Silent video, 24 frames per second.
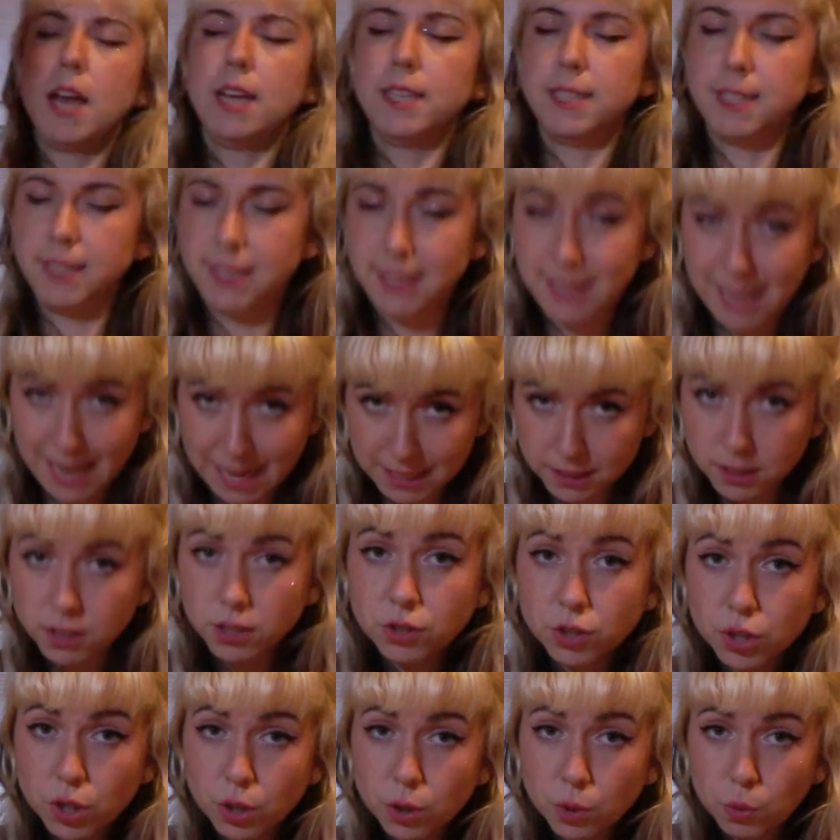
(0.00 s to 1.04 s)

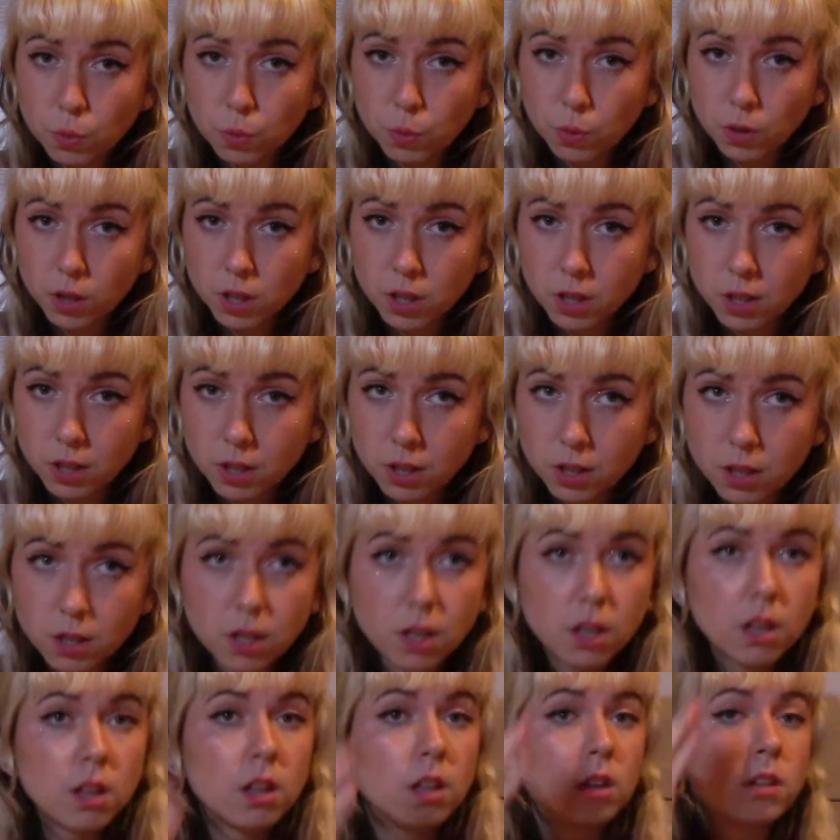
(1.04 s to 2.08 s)
Xanadu?
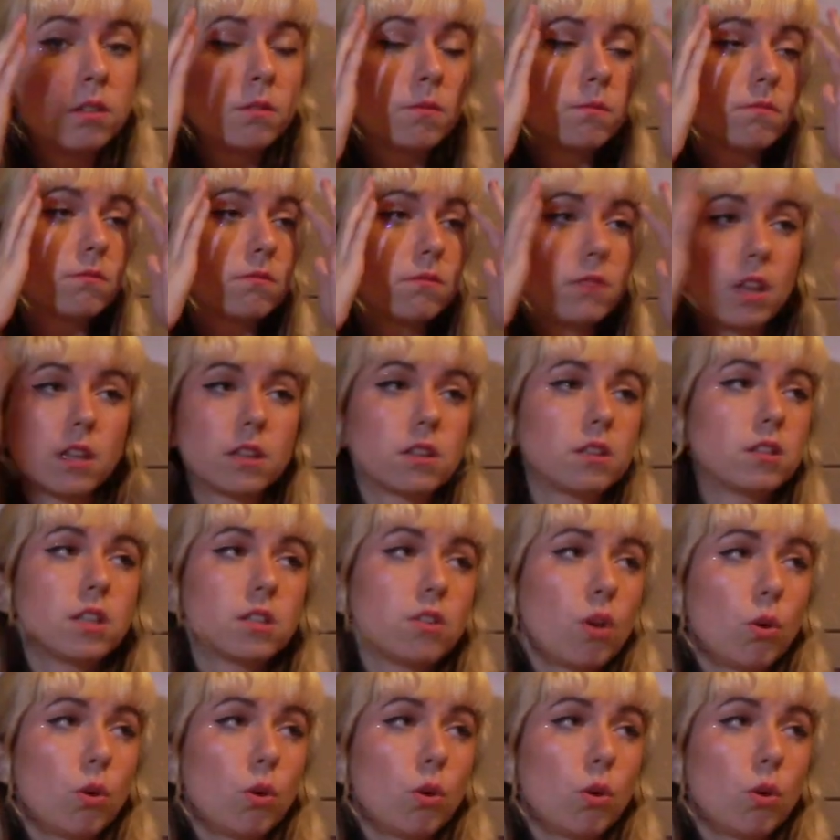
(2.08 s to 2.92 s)
This